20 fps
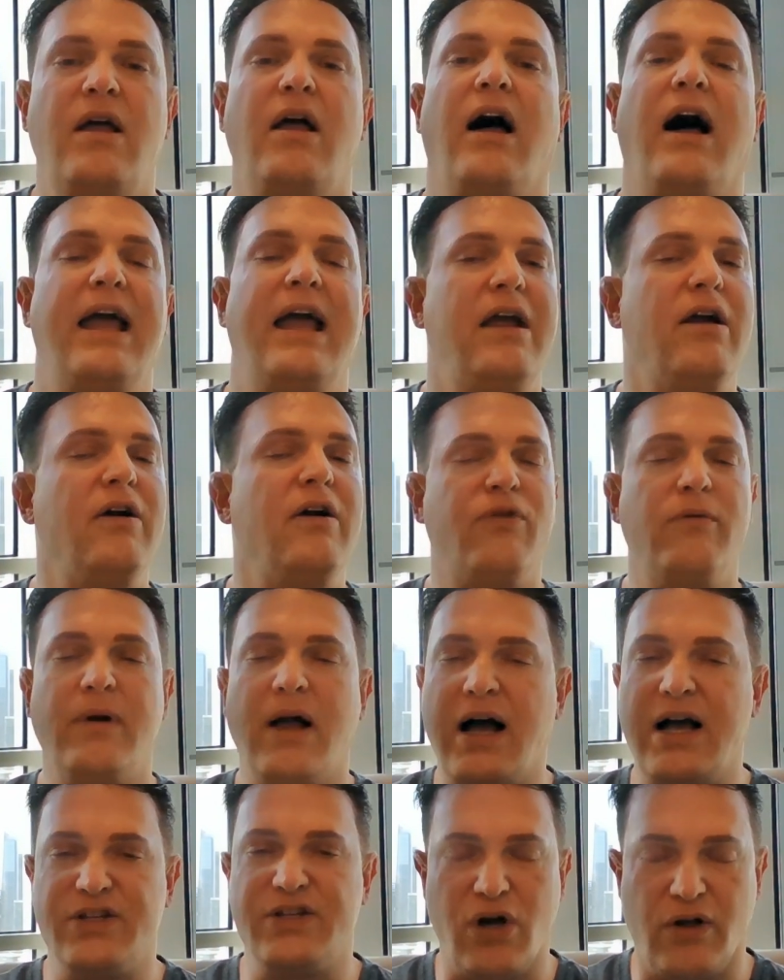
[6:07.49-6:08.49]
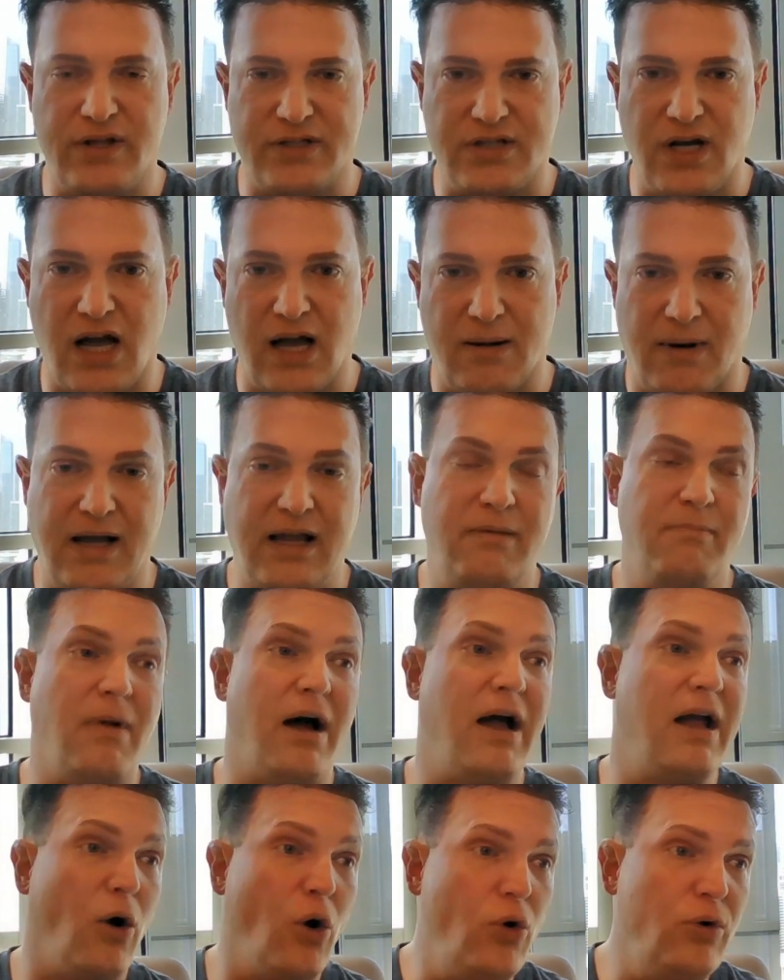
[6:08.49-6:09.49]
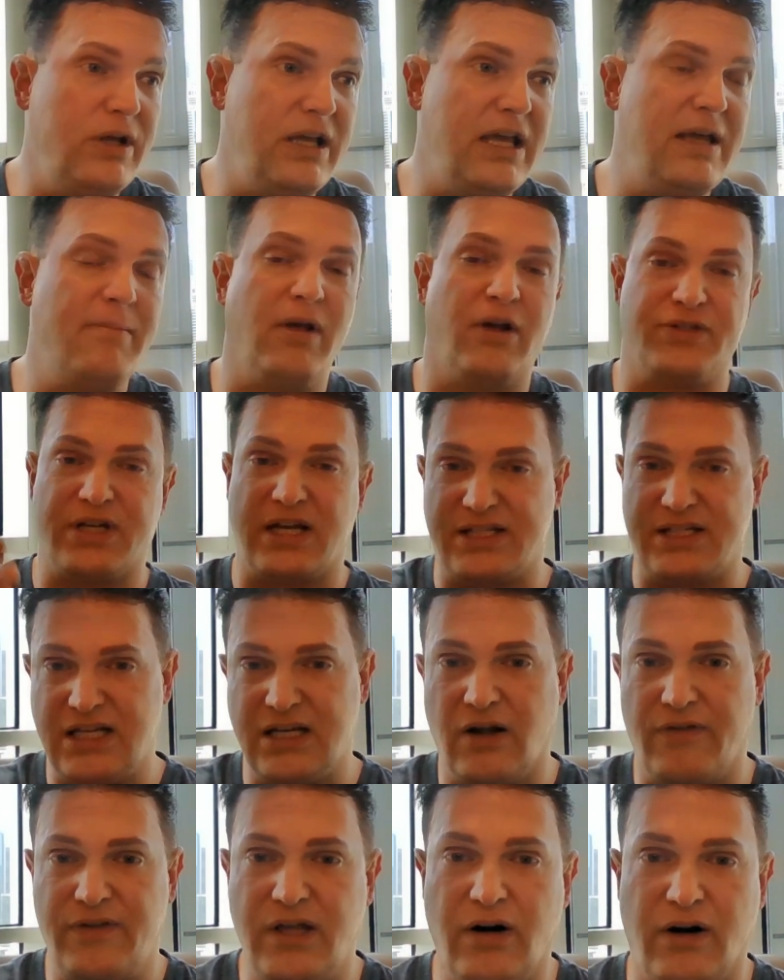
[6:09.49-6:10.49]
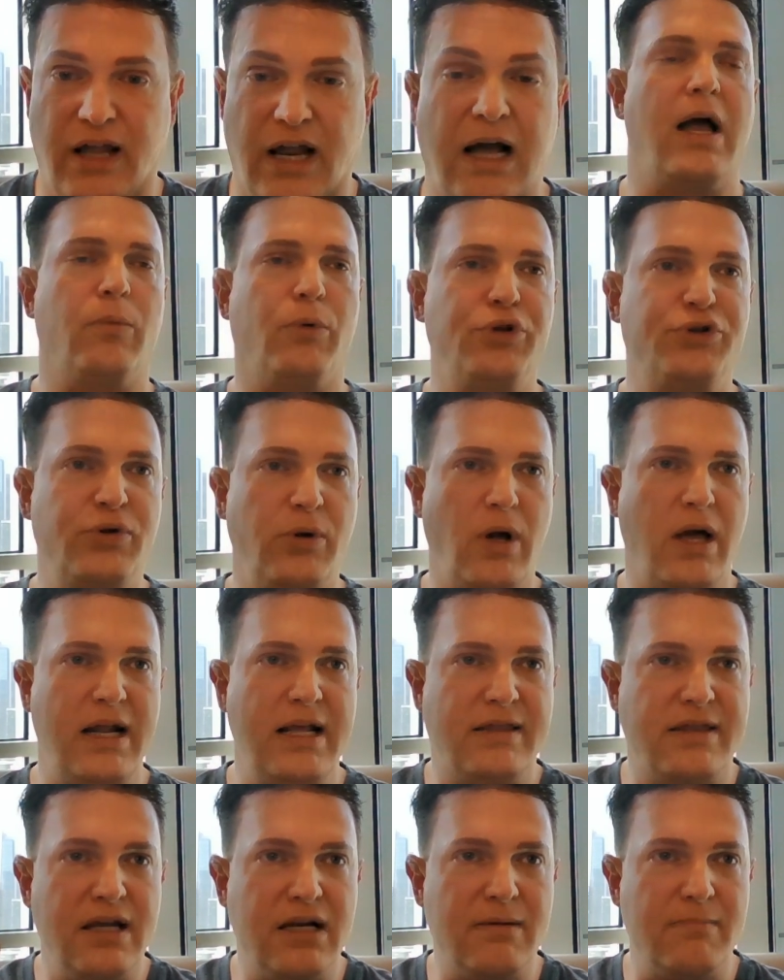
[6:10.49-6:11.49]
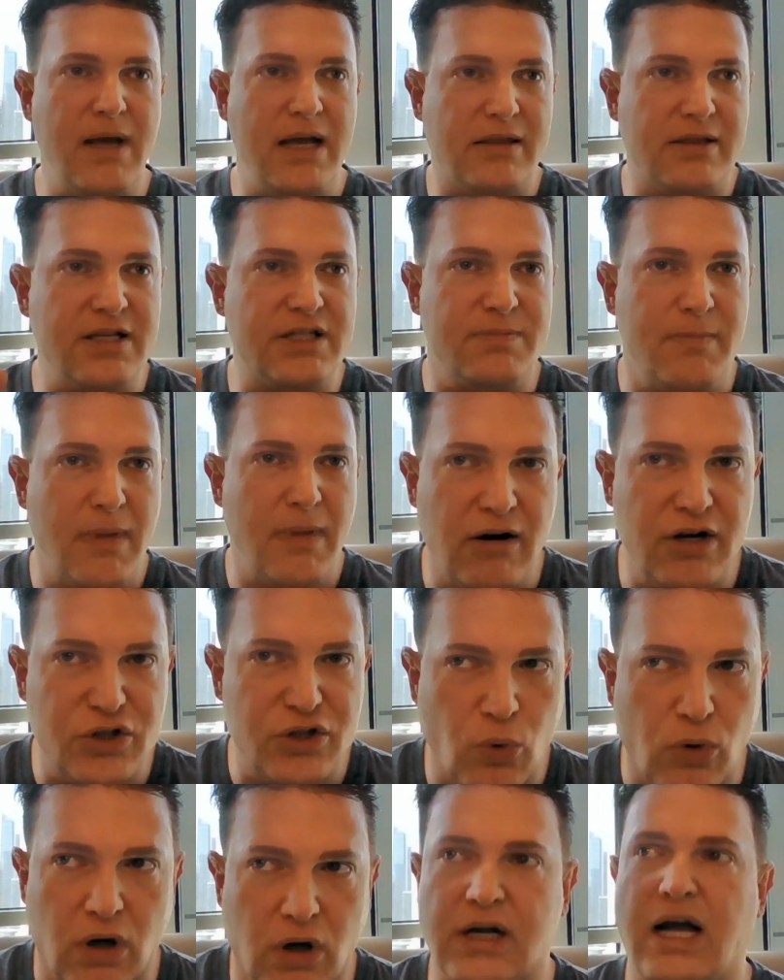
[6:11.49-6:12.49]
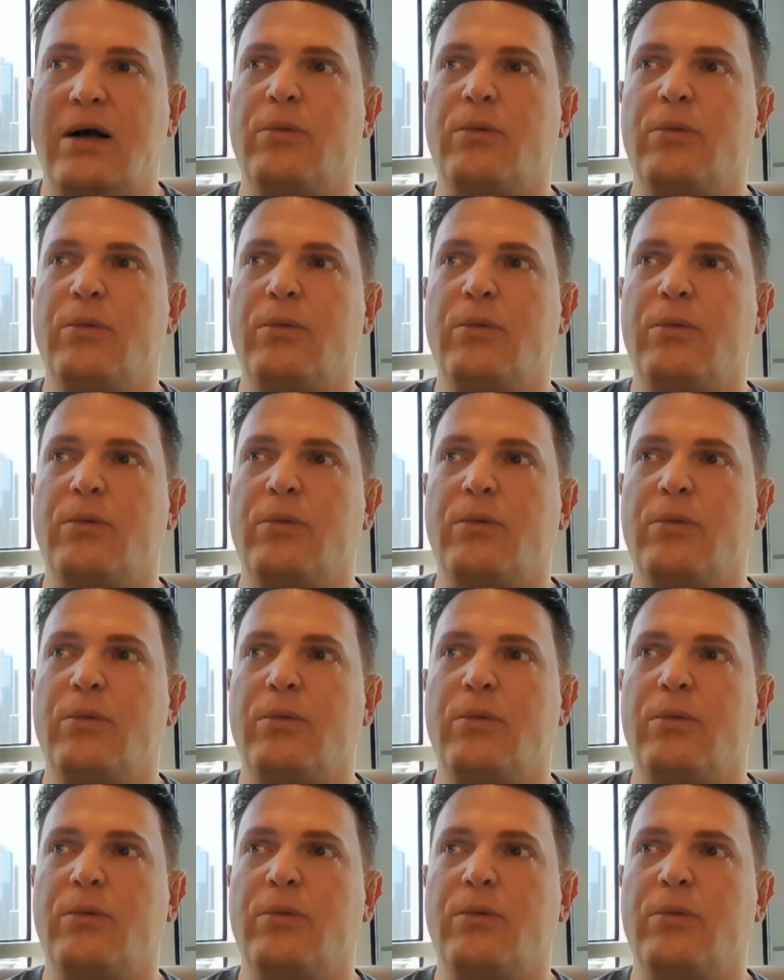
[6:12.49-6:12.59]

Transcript: I hear from guys all the time. In my own emails, I see it on the internet. I will do anything to make this marriage work.